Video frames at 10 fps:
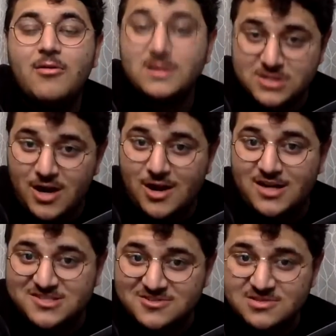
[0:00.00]
Let's talk
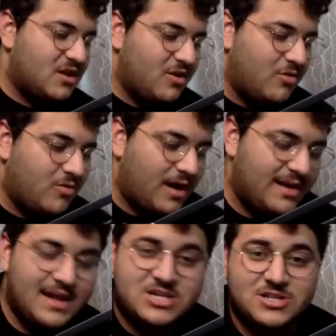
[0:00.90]
Oscars. So
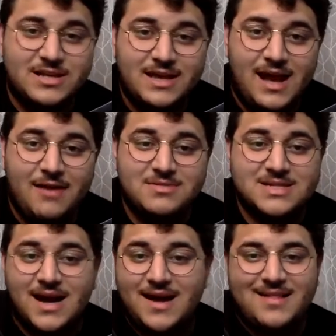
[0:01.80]
initially, I
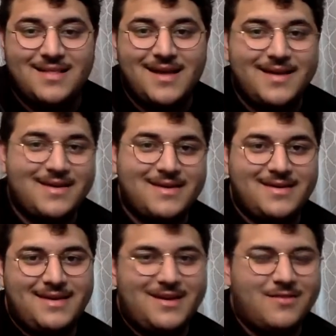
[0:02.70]
was kind of like,
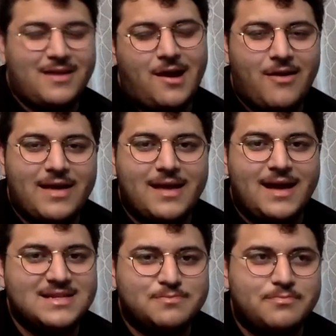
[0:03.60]
you know, like, all right,
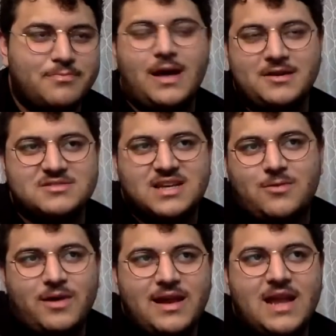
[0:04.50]
guys, Lightyear's going
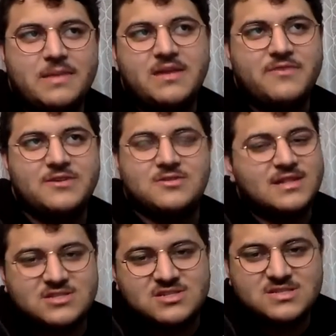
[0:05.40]
to win animated feature.
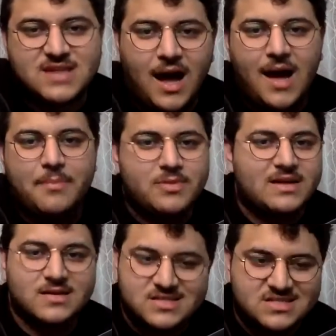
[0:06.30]
Let's just stop.
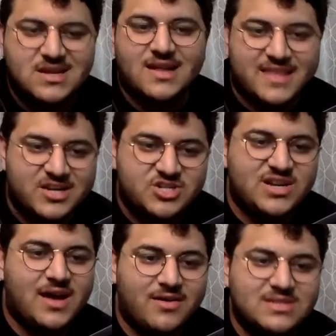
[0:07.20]
Like, let's cut that
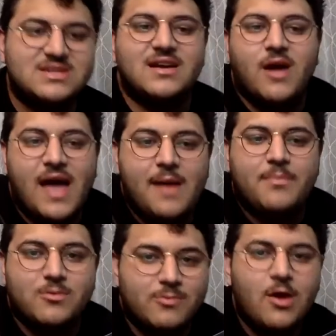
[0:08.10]
shit out. It's going to
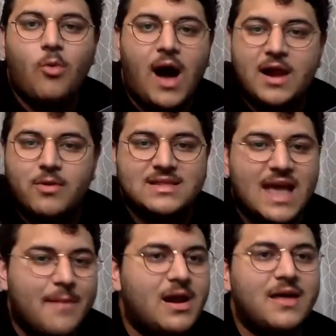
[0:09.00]
happen. I don't want
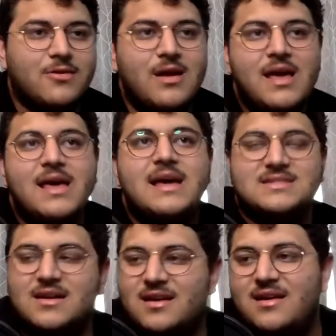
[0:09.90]
to happen either.
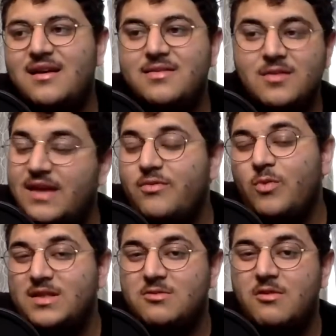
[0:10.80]
It's not going to. But
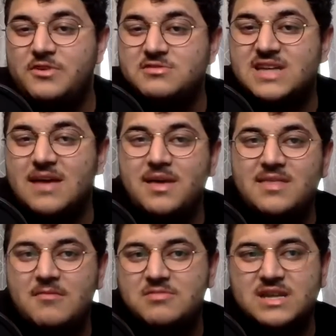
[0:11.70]
even when the reviews came
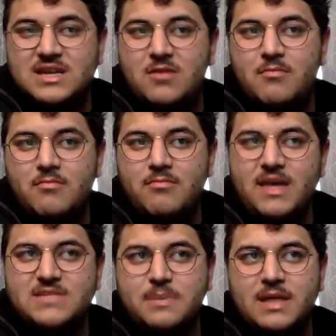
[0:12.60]
in, it was like, you know,
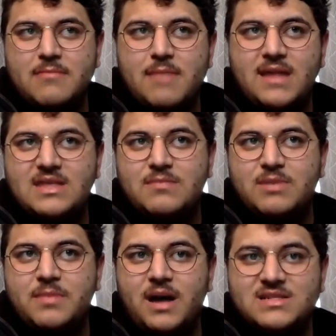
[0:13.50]
mixed, but like mainly
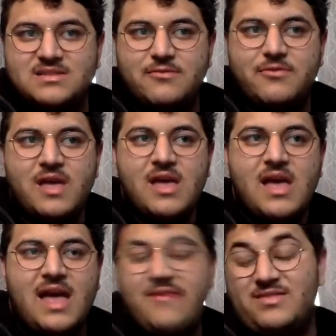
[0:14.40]
pretty positive.
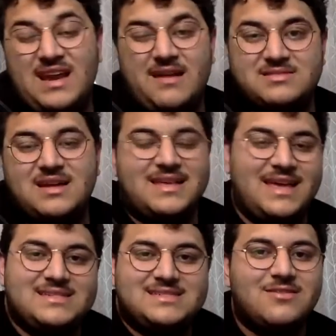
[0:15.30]
Even then, I was kind of
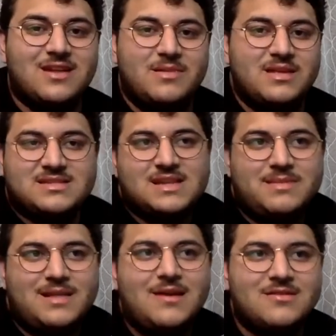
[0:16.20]
like, it's going to be
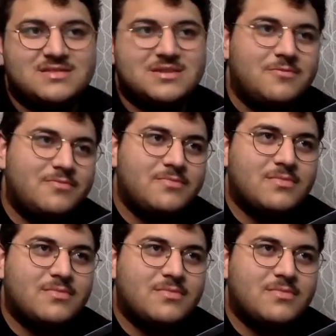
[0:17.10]
Lightyear still.